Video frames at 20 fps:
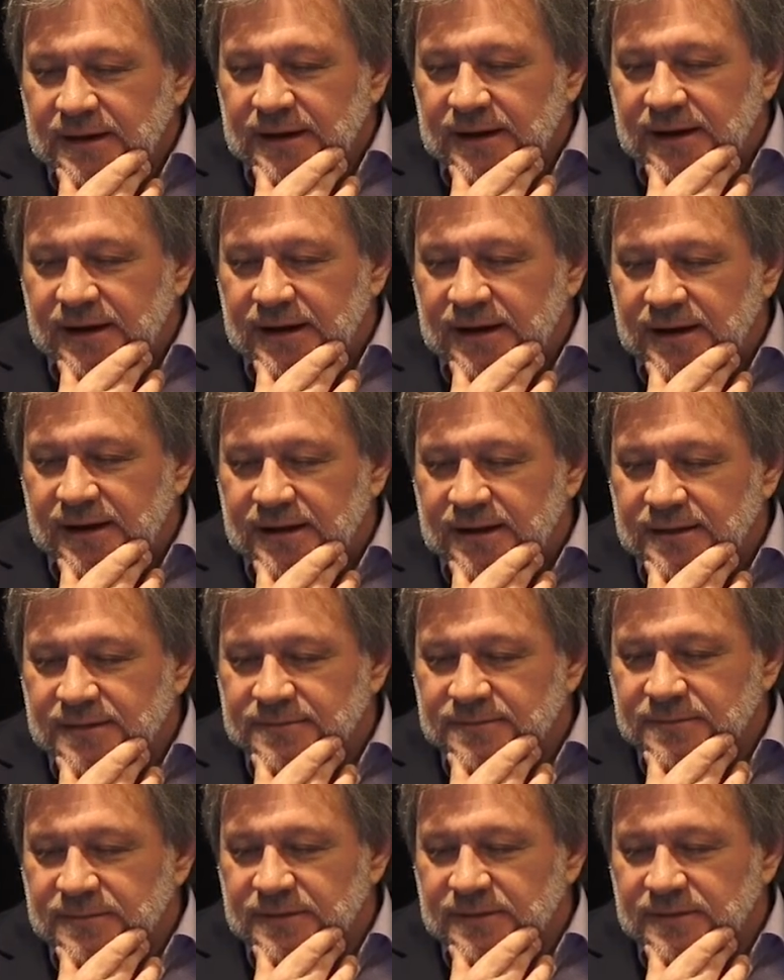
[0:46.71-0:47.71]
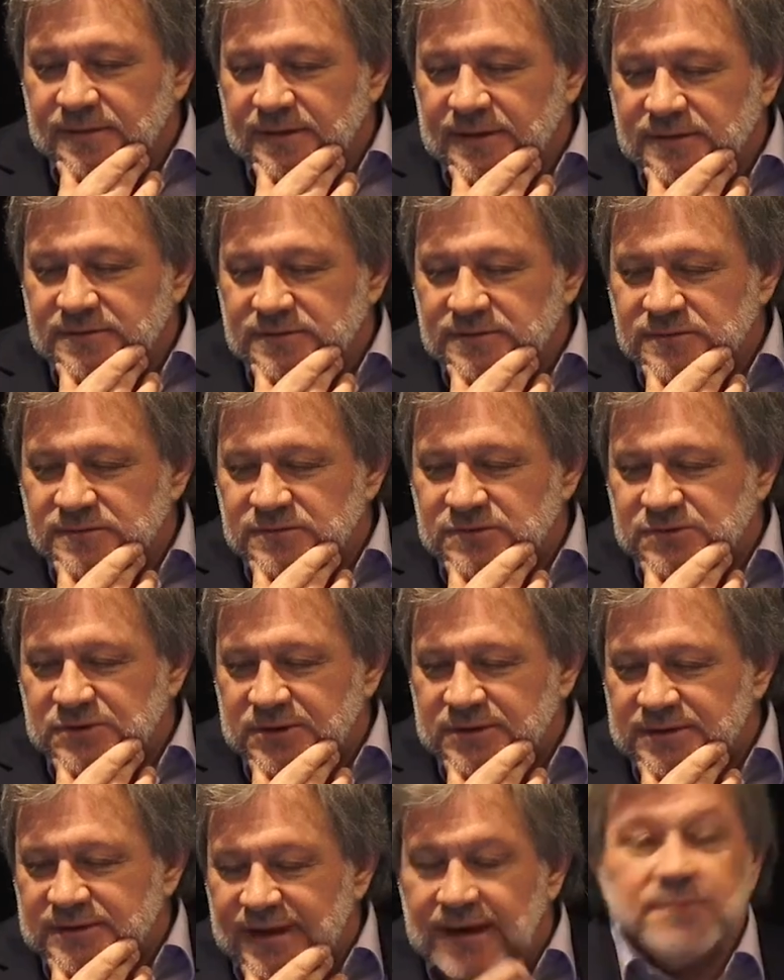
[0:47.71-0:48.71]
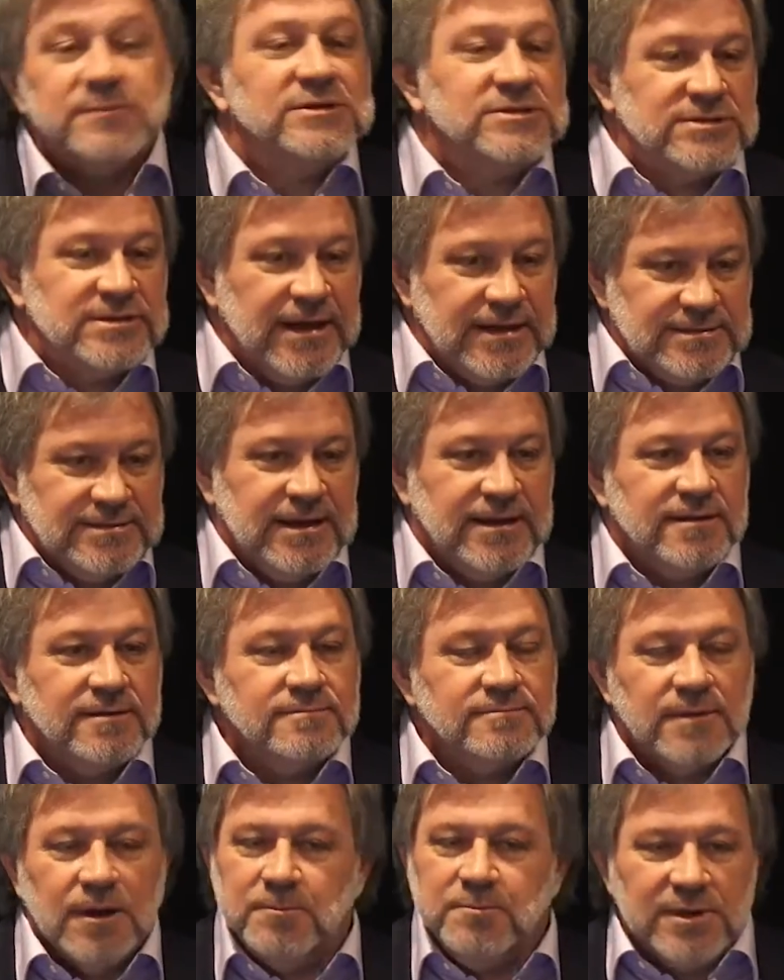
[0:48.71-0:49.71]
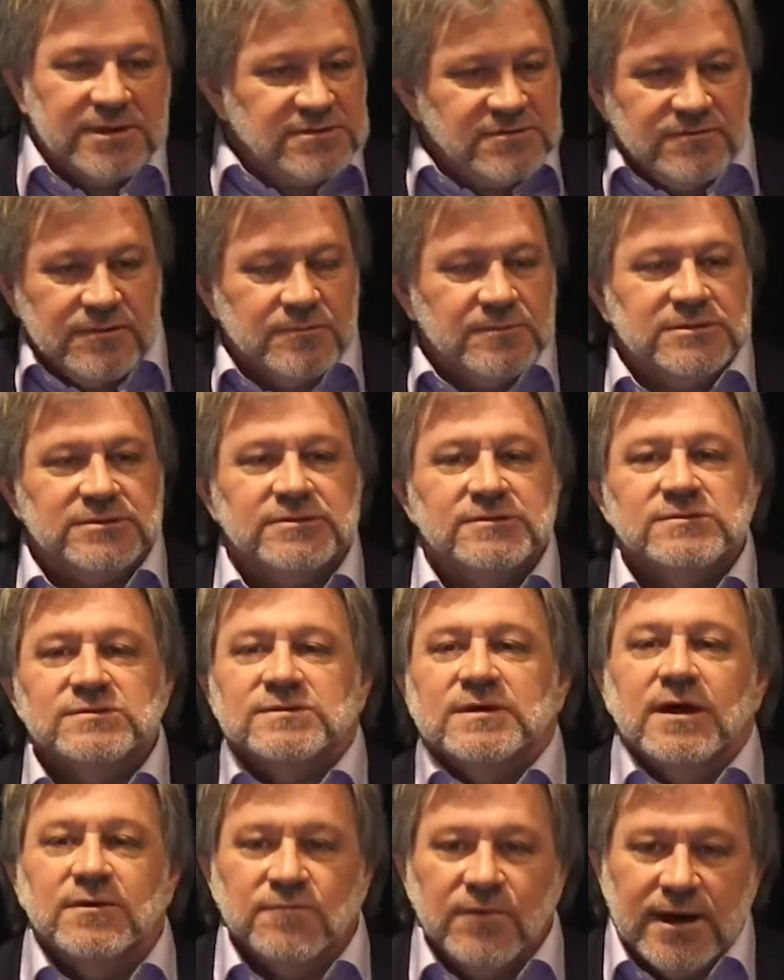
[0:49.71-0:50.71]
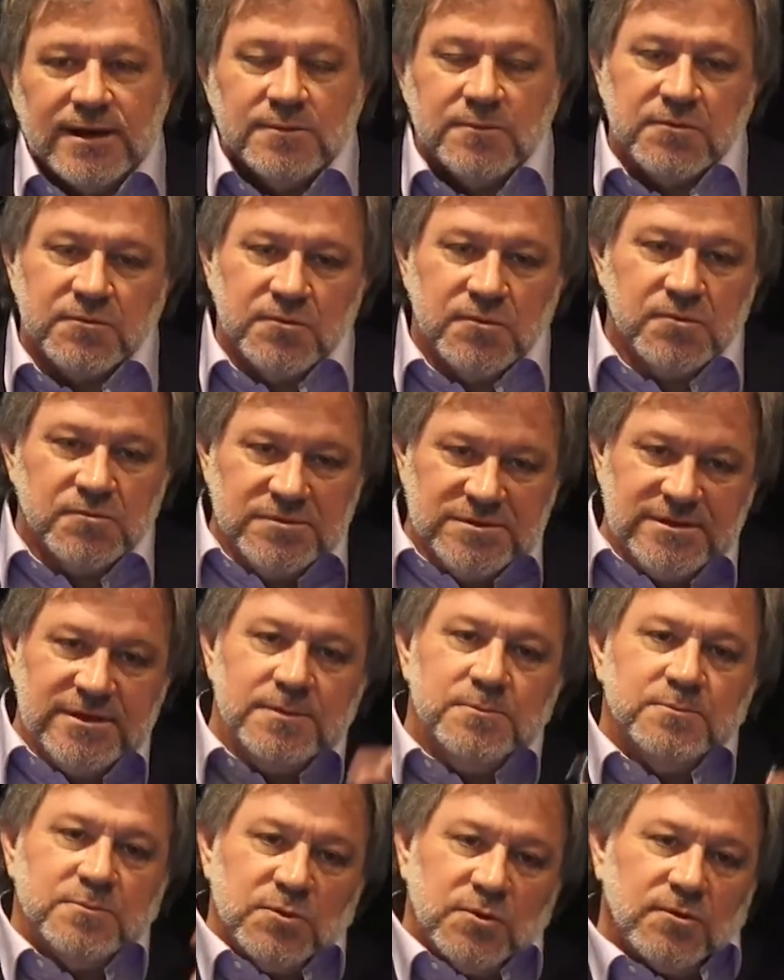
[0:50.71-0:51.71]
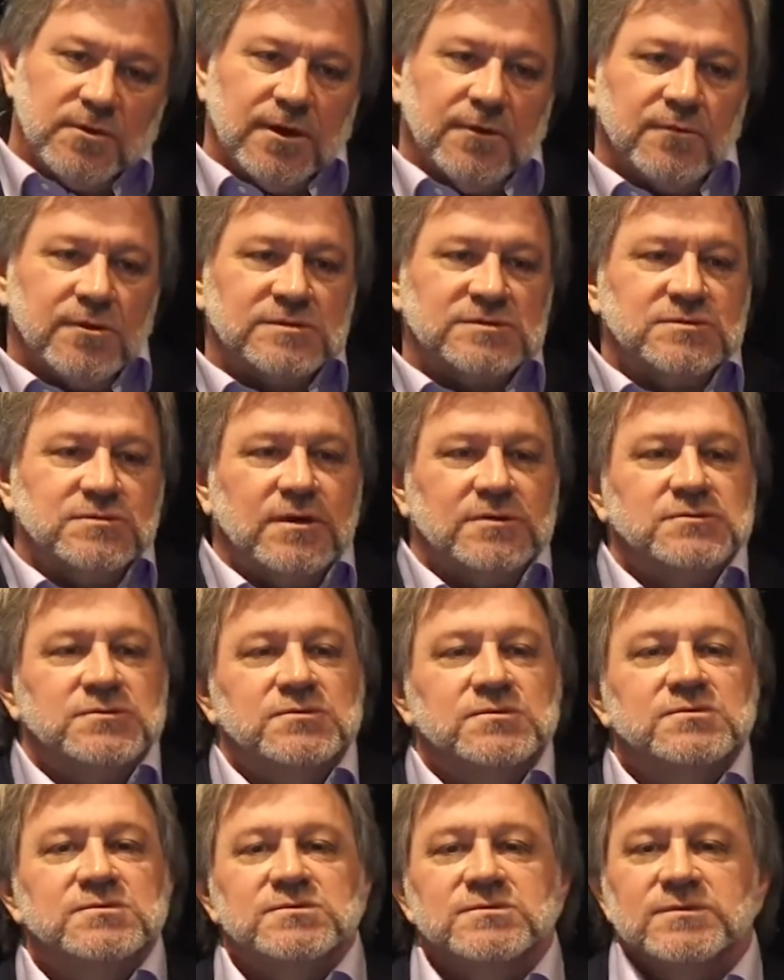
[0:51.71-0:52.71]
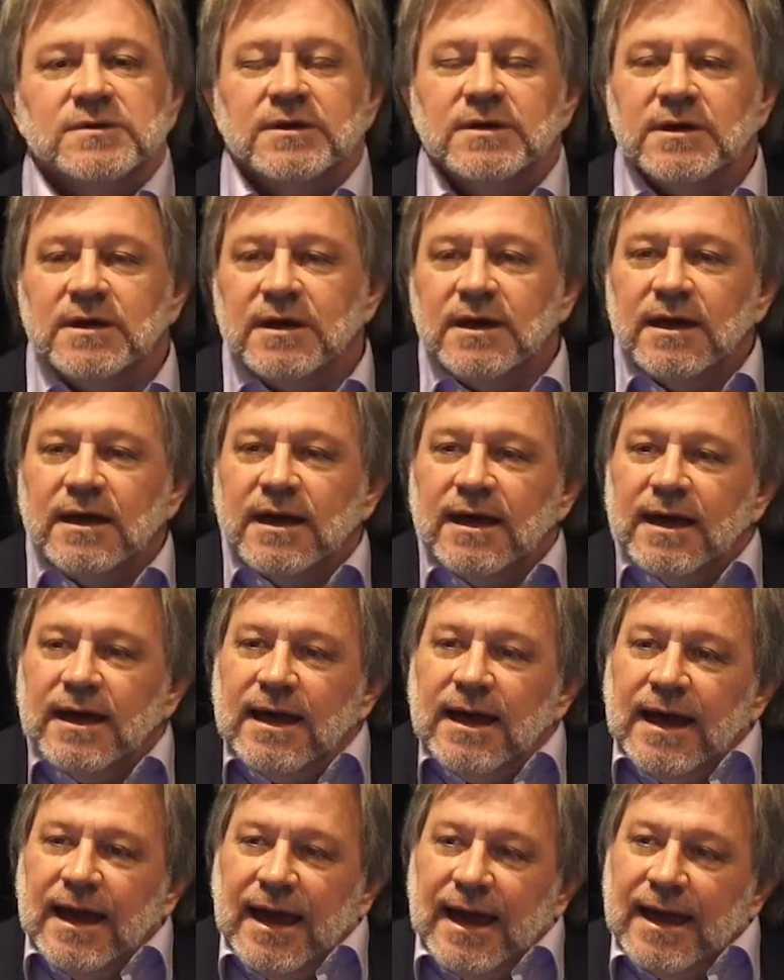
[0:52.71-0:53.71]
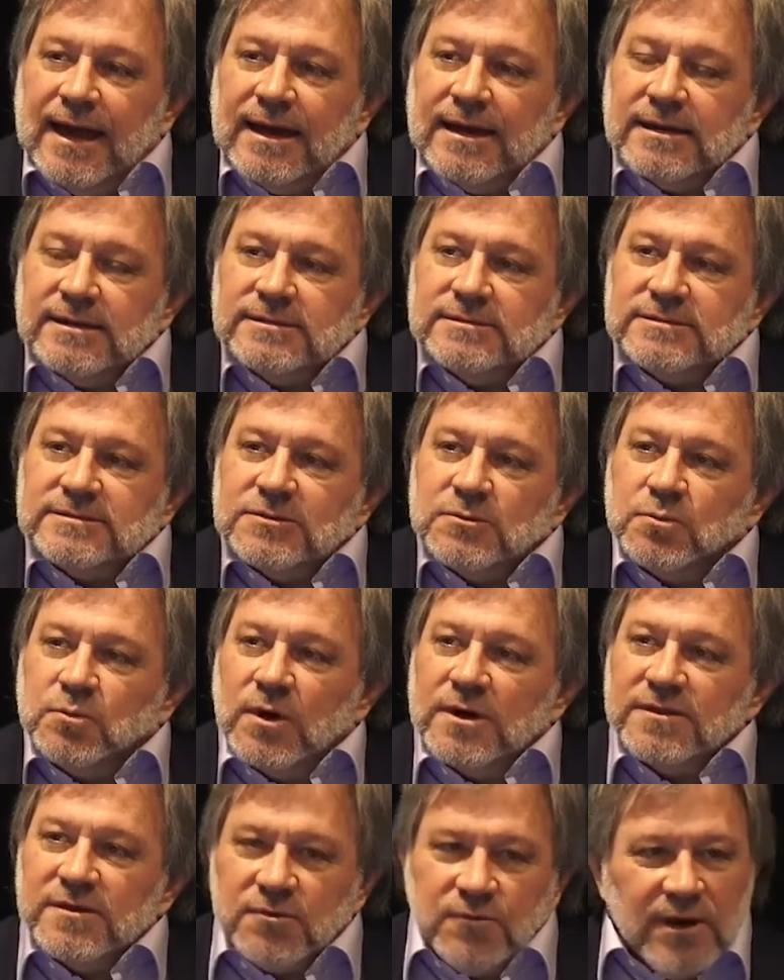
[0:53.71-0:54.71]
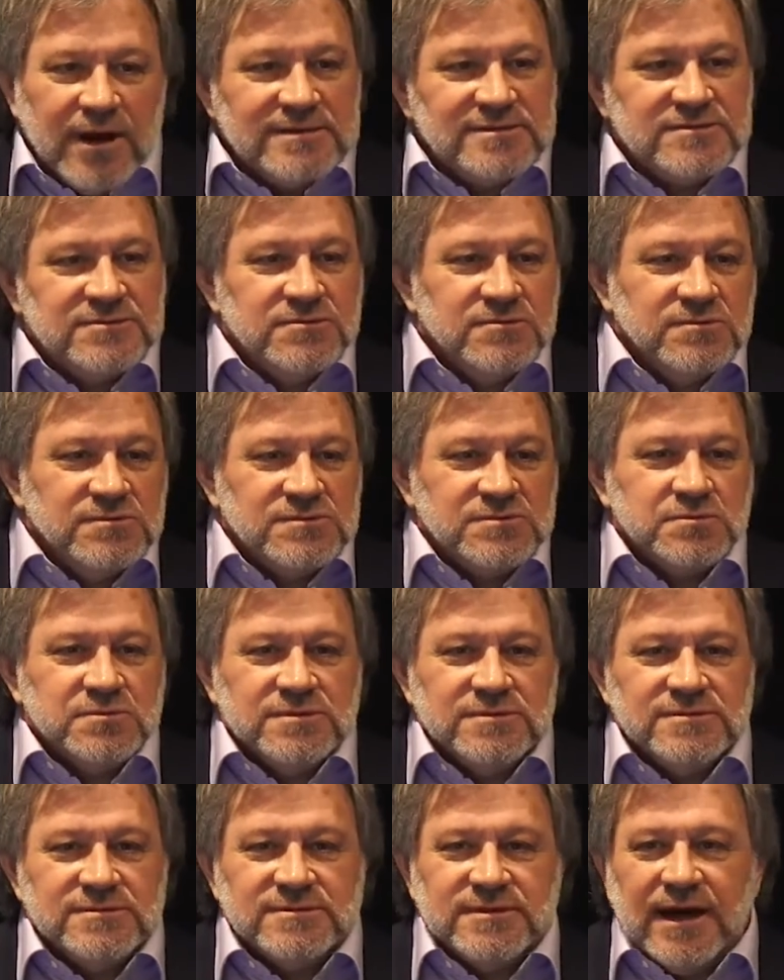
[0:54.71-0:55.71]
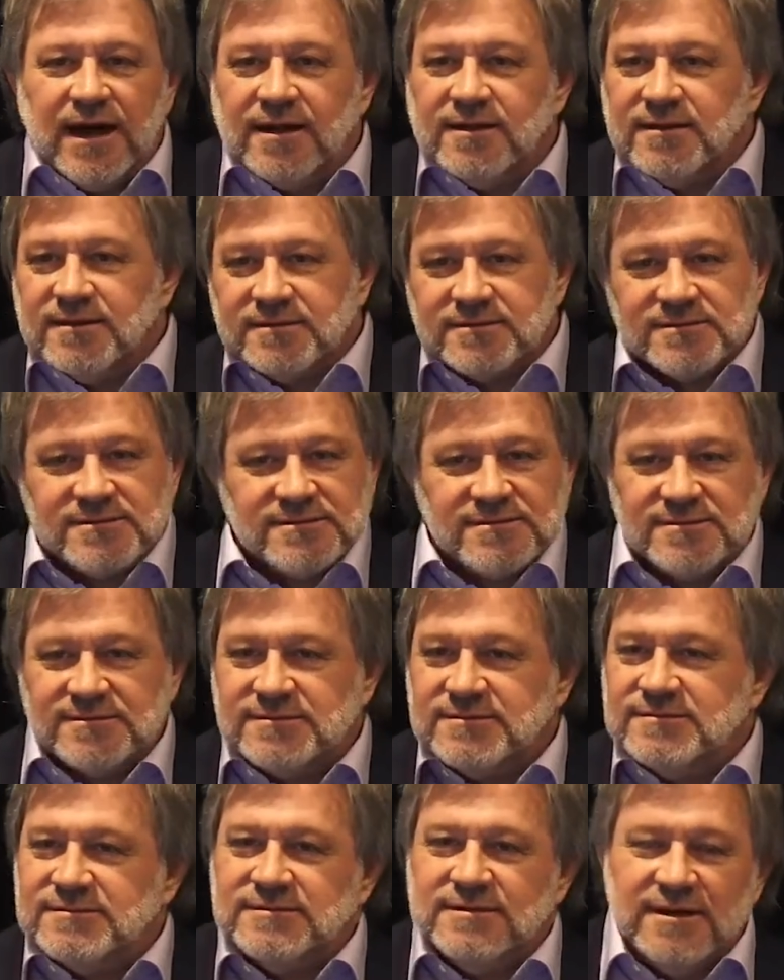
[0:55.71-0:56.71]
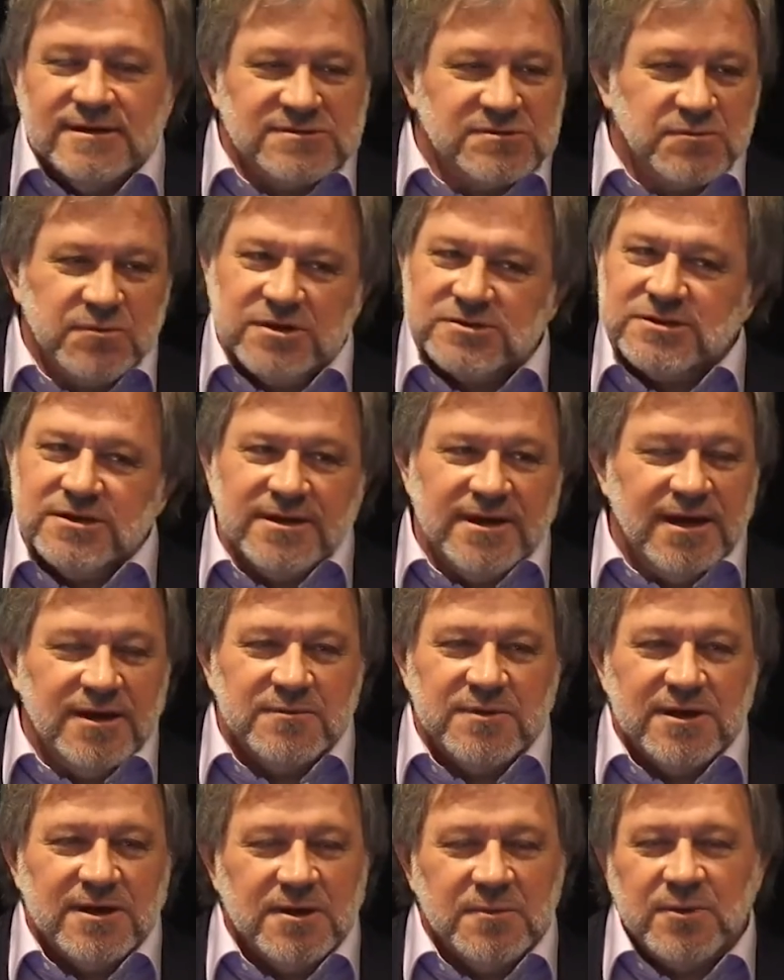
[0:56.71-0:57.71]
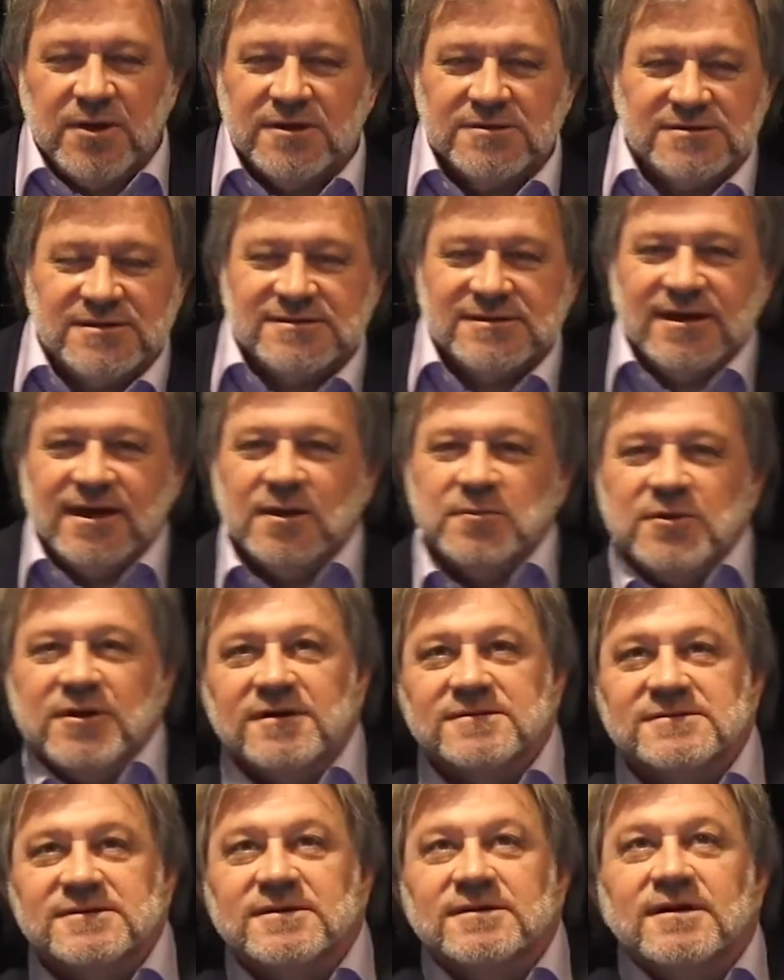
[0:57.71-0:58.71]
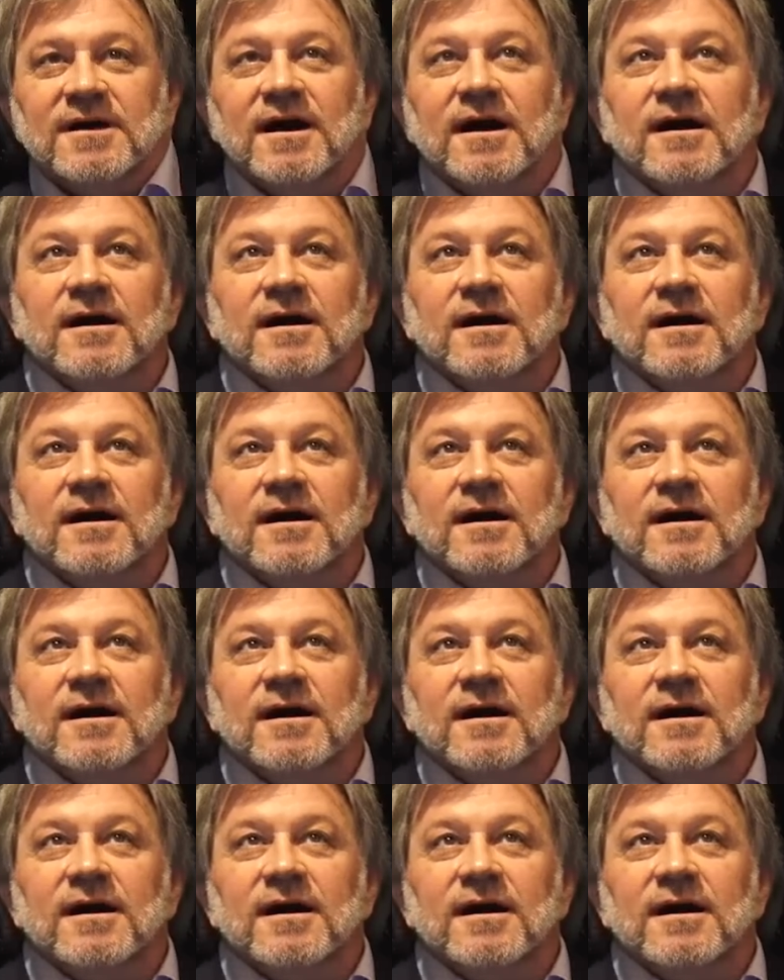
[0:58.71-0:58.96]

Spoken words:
that took ImageNet data, a bunch of images, and ran them through deep neural network structures. And one of the grad students was Alex. He has a Russian name, and I apologize, I can't pronounce it.